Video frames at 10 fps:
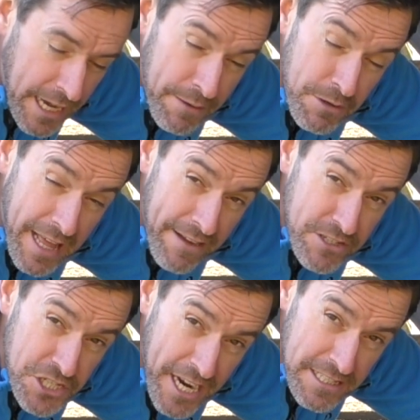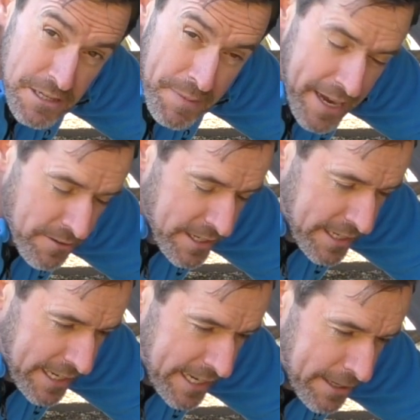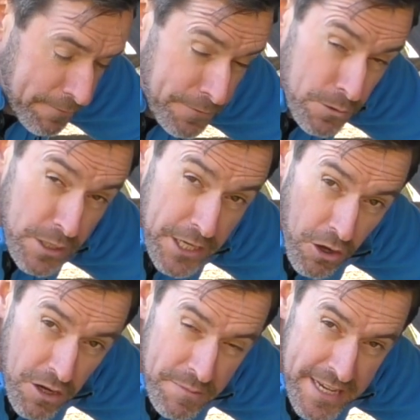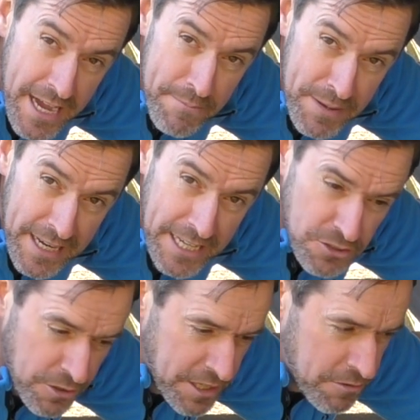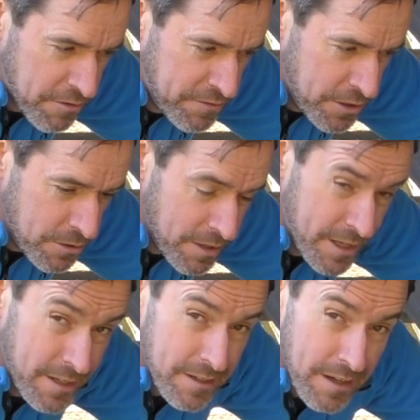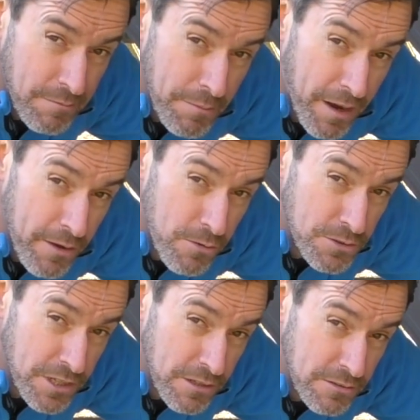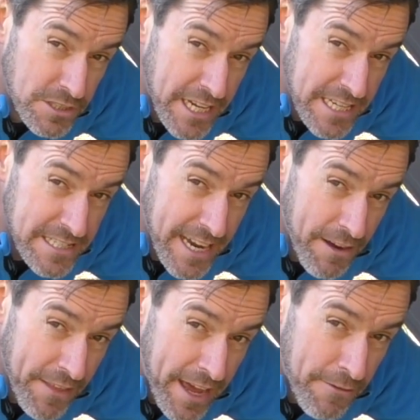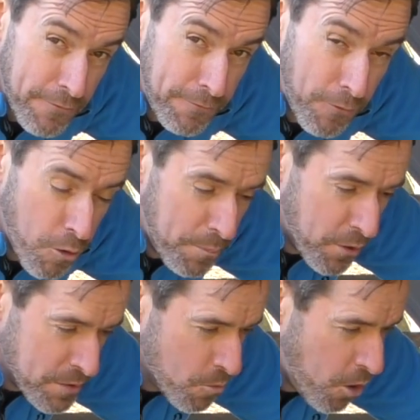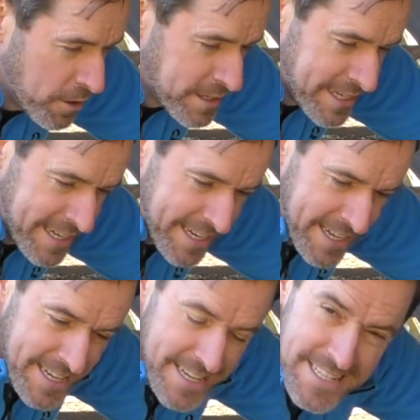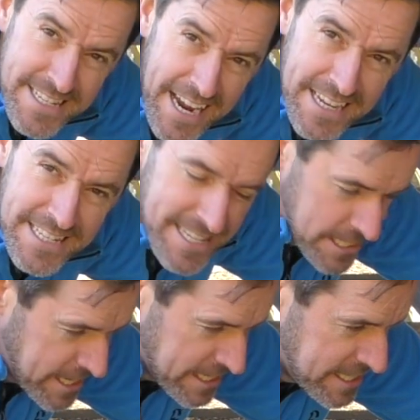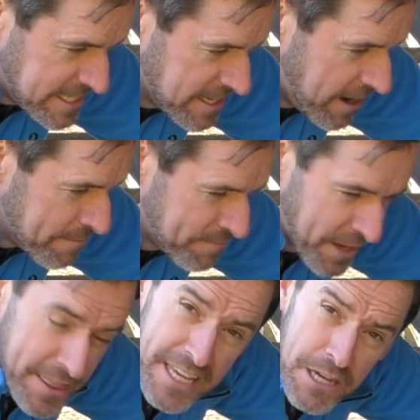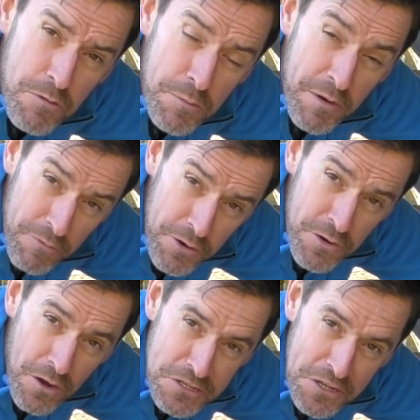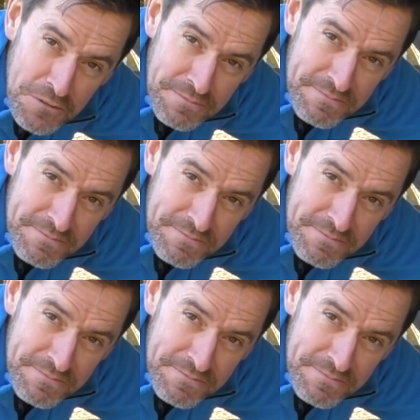And we'll have a chat about fuel economy a bit later on in the review. And we might also test out that 4.1 seconds to 60 time. I think it would be rude not to.